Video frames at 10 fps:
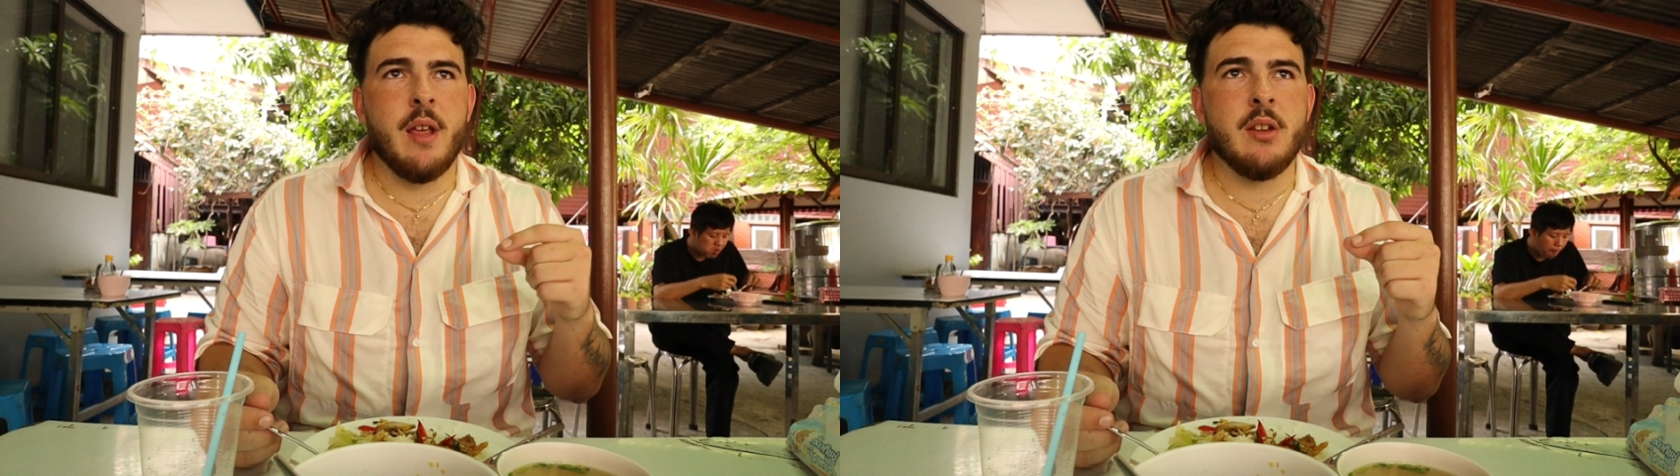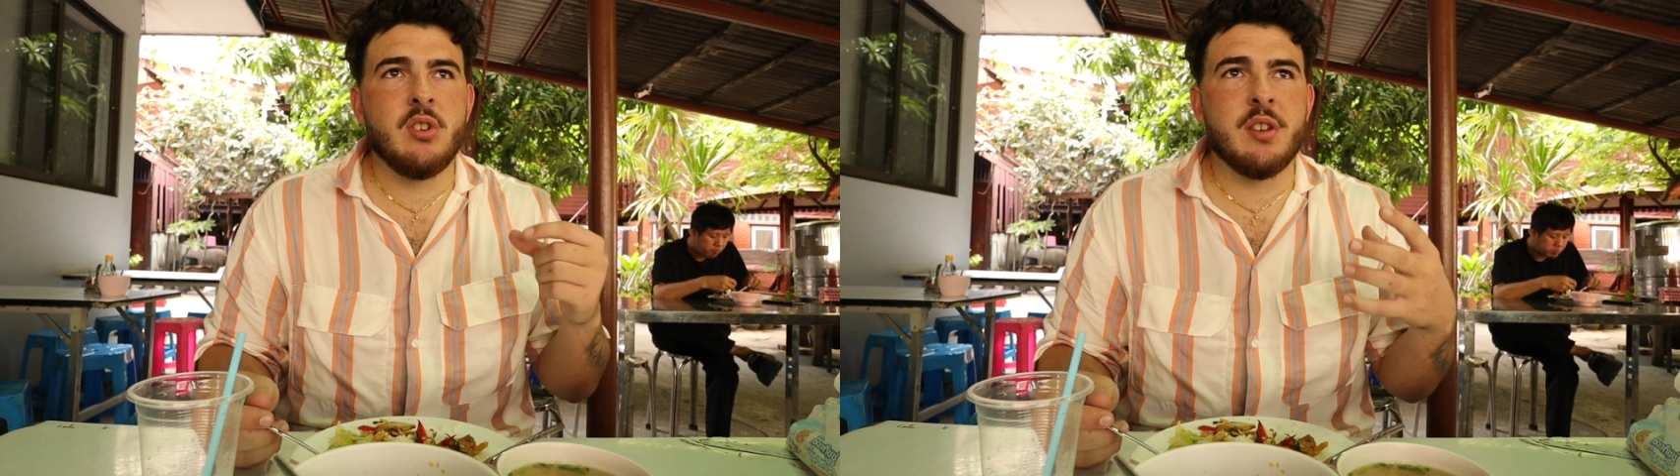
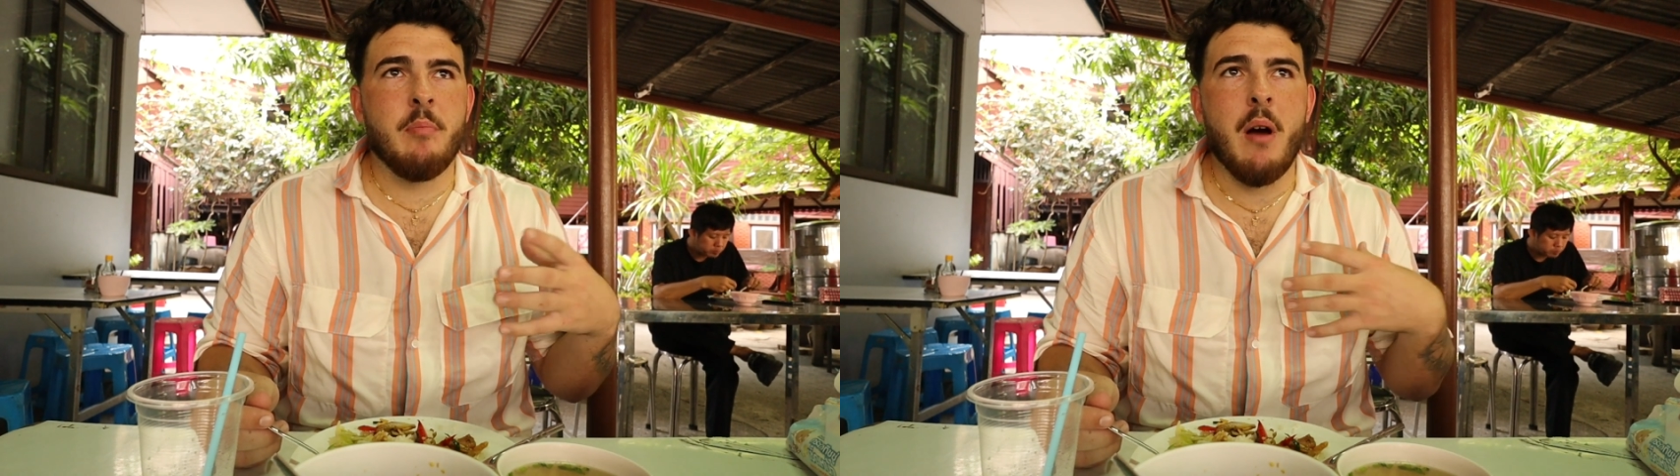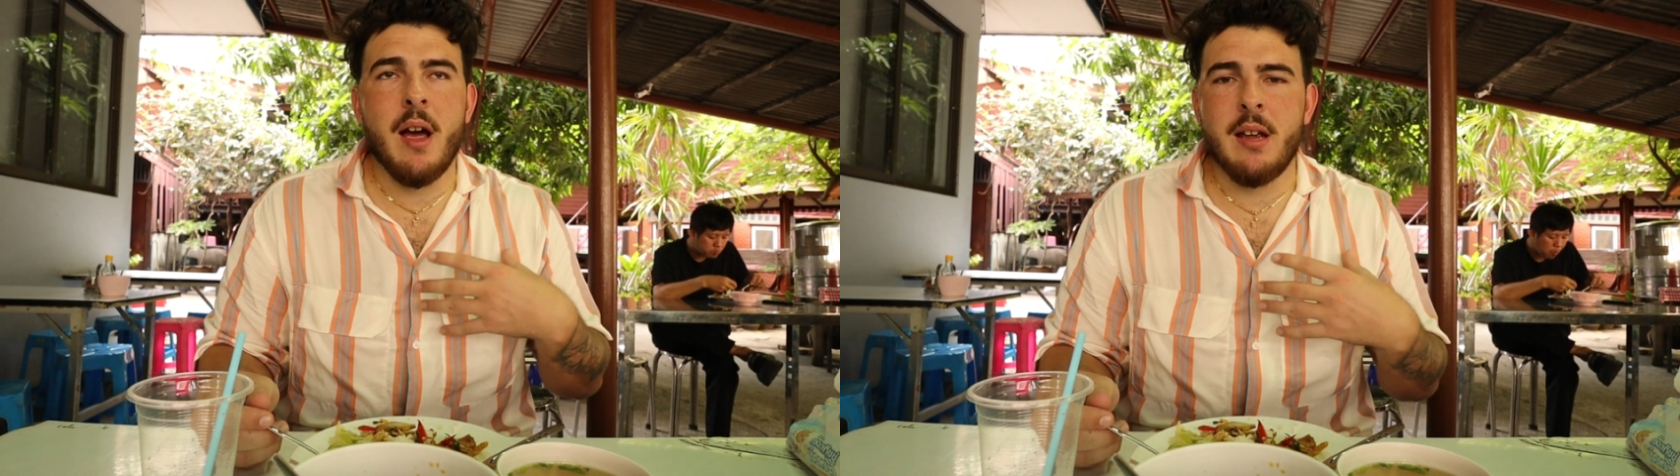It's just
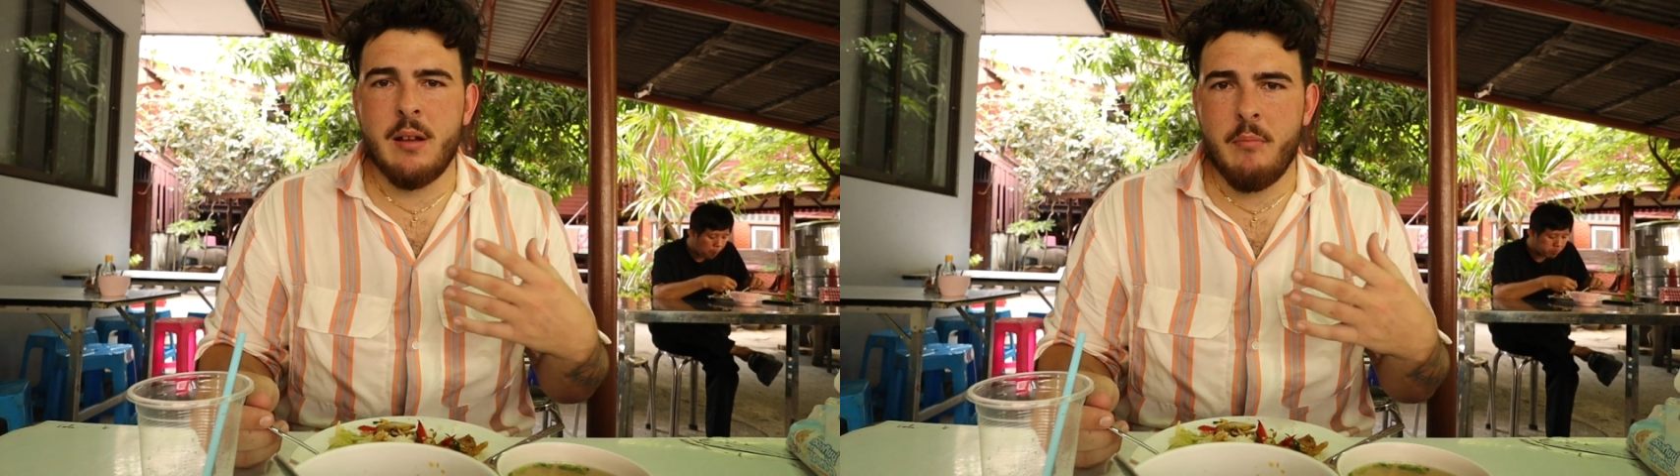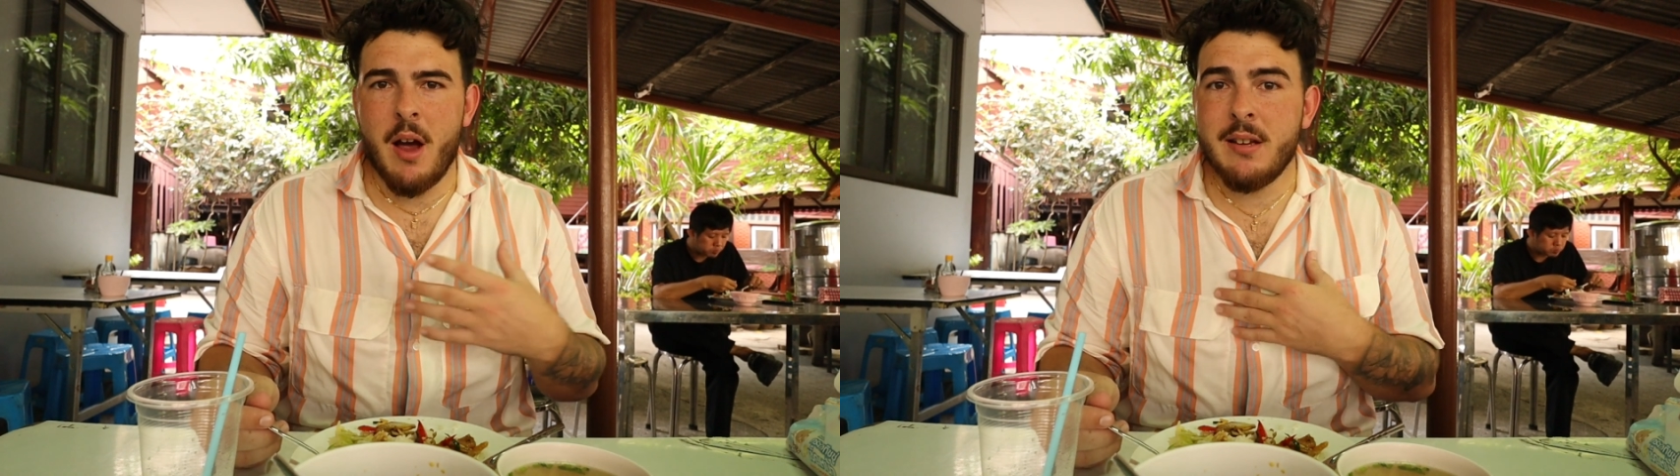my
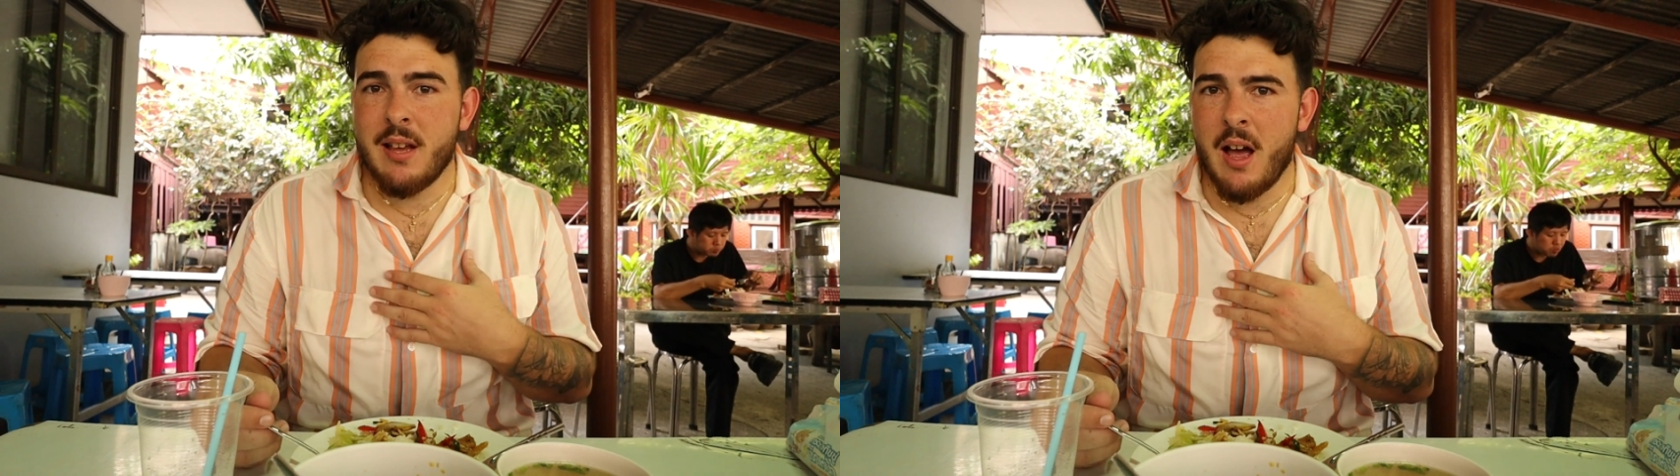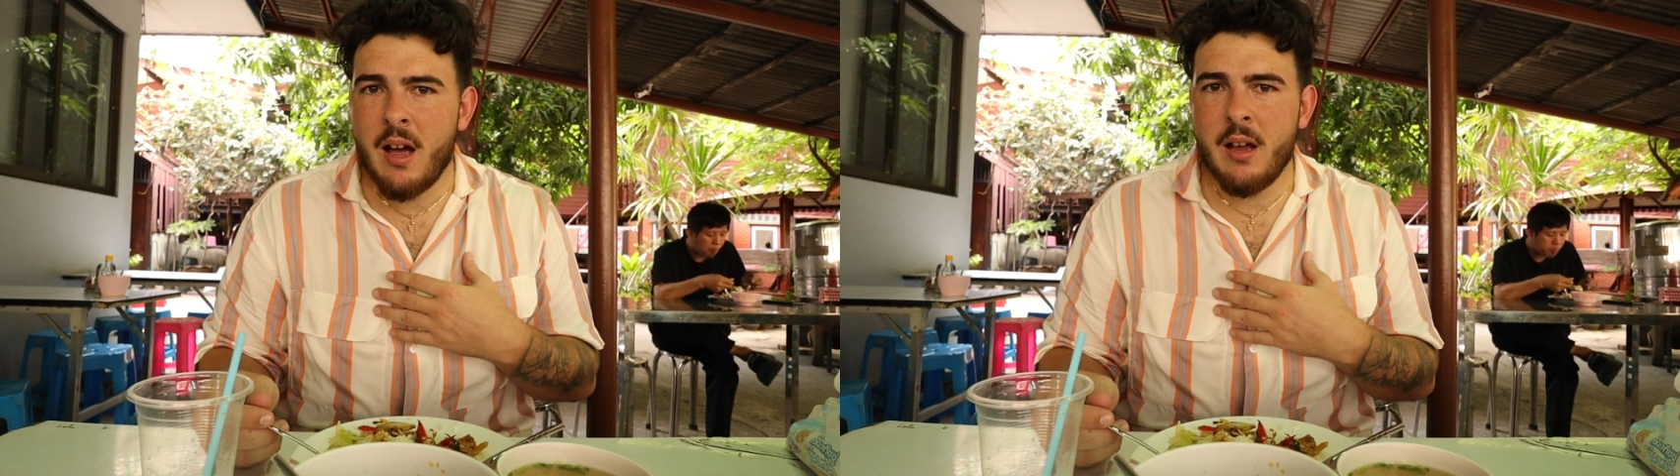
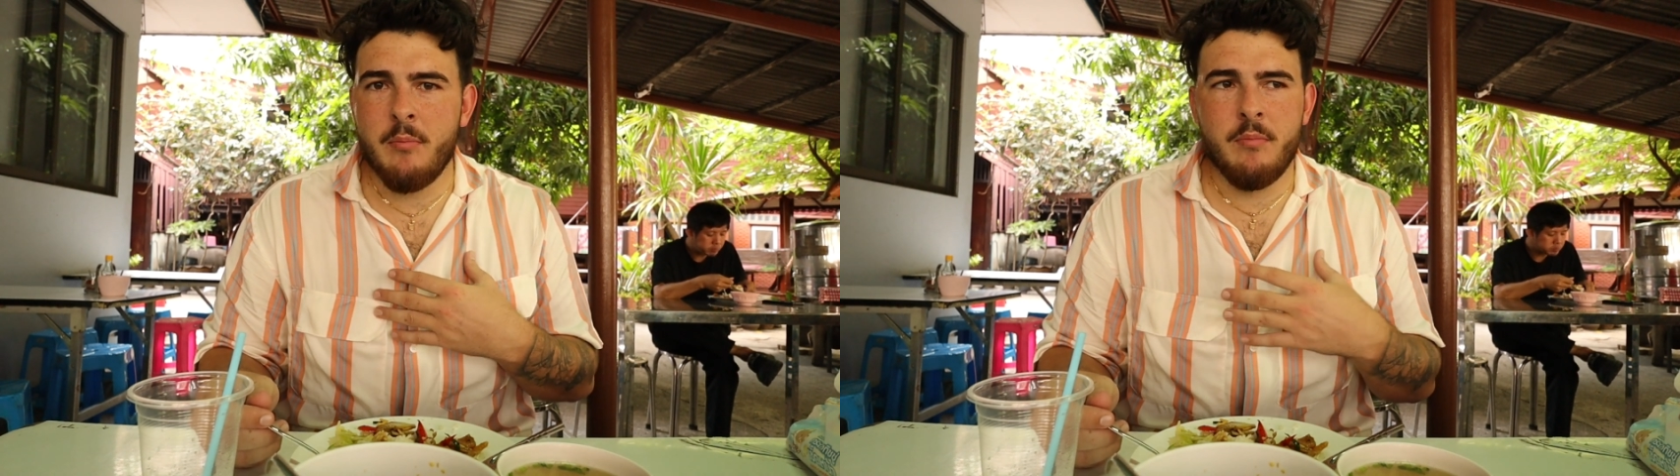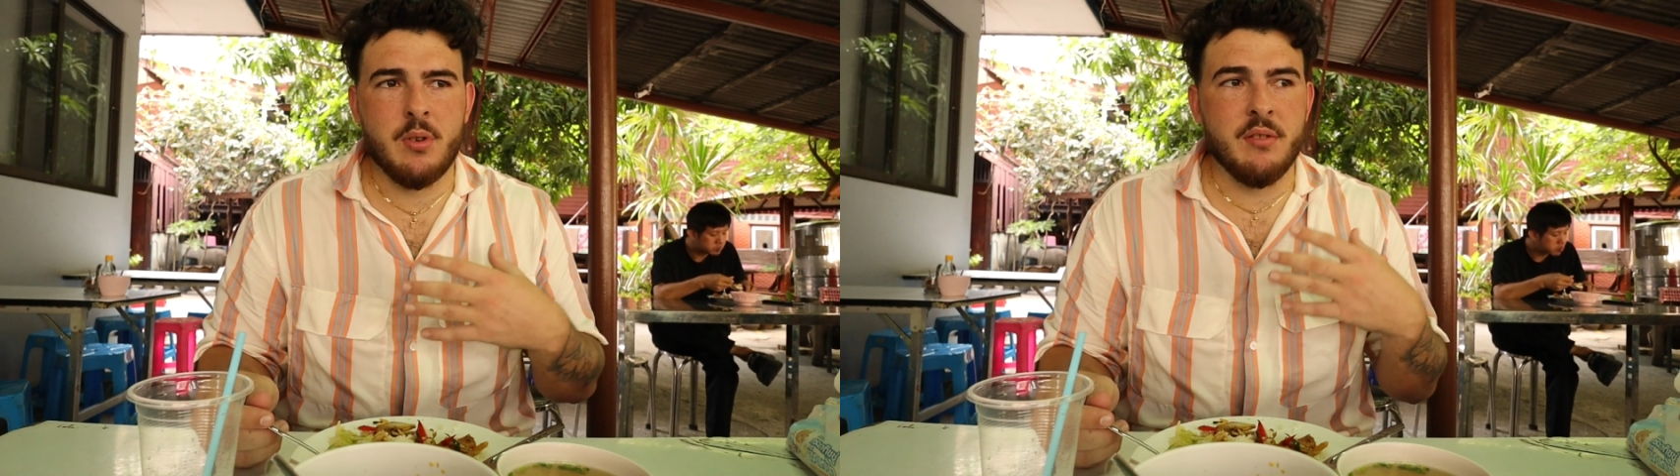time,